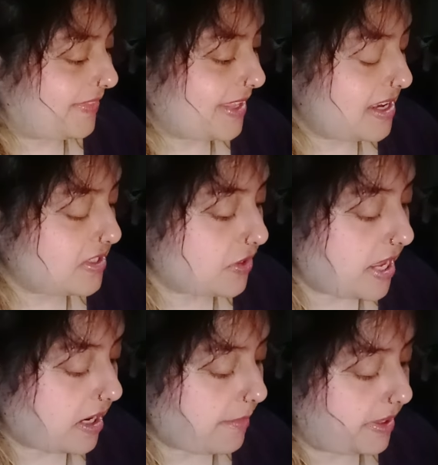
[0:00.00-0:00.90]
So they
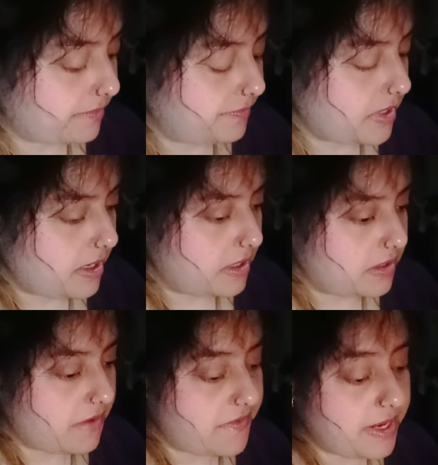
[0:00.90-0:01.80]
are coming.
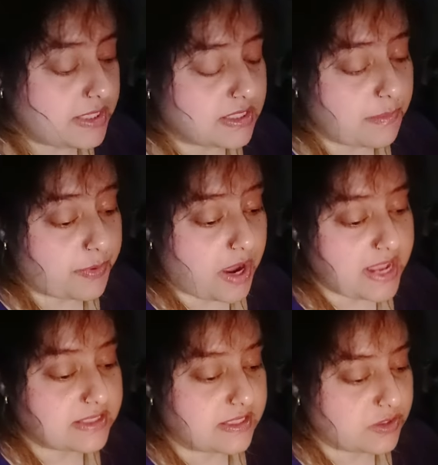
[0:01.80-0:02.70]
They're very
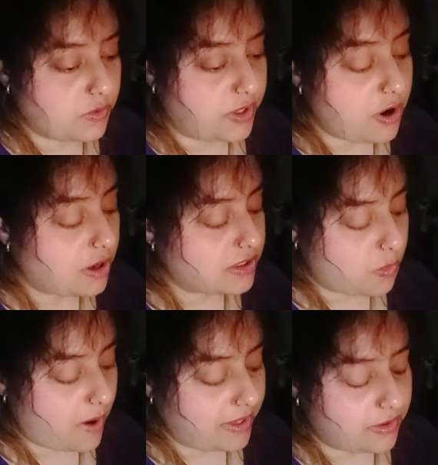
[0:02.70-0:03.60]
surprised that you are not,
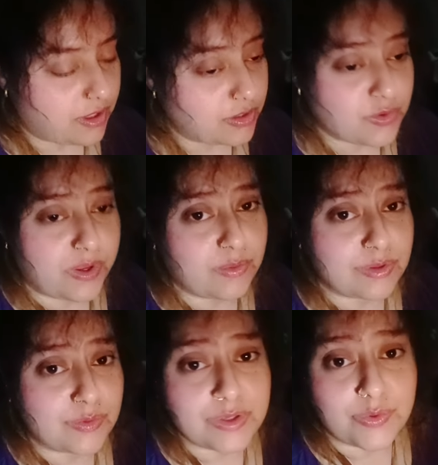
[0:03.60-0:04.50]
why you're not doing what
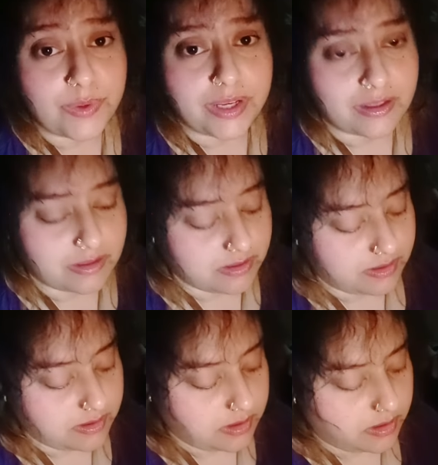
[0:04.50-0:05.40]
you were doing.
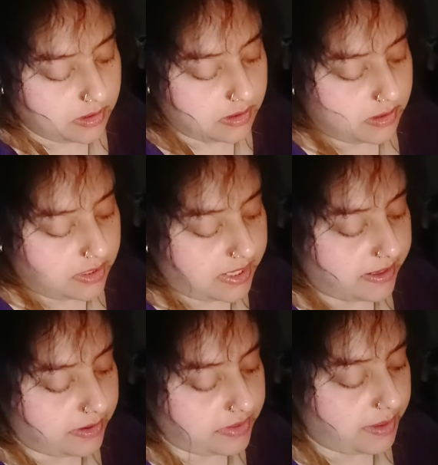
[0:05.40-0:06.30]

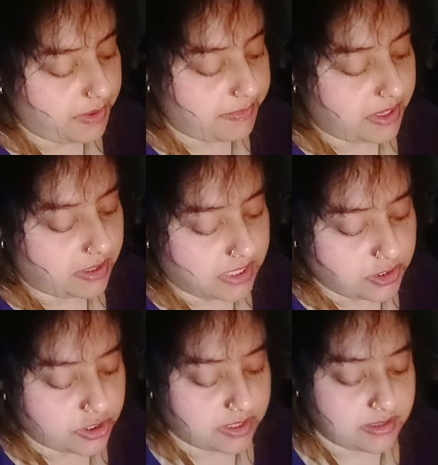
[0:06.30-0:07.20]
Like they may be
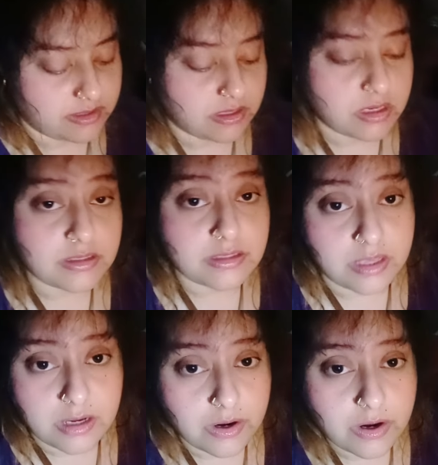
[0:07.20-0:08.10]
attention
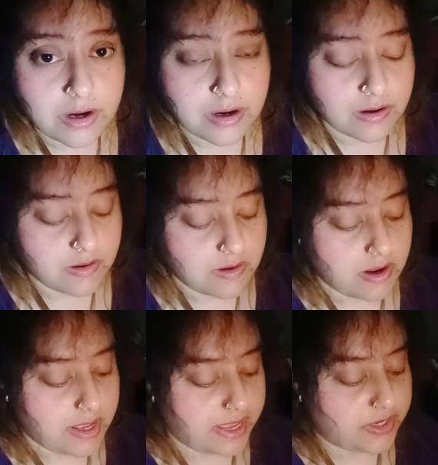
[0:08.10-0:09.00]
seeker.
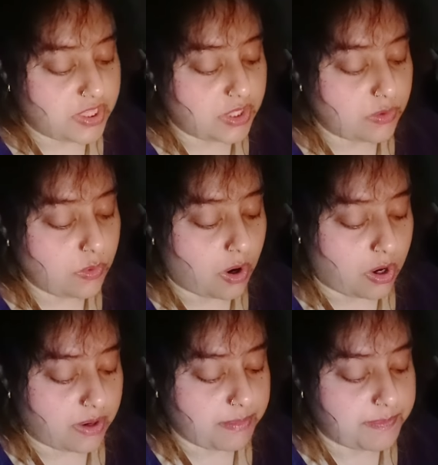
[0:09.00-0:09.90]
And you
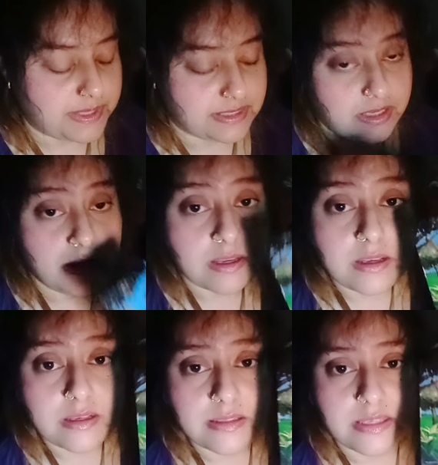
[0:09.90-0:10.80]
are busy.
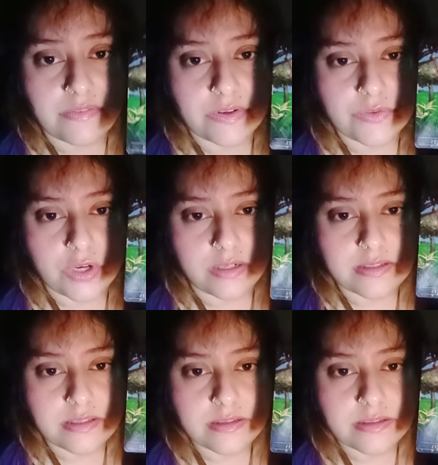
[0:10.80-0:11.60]
Seven of Chalices.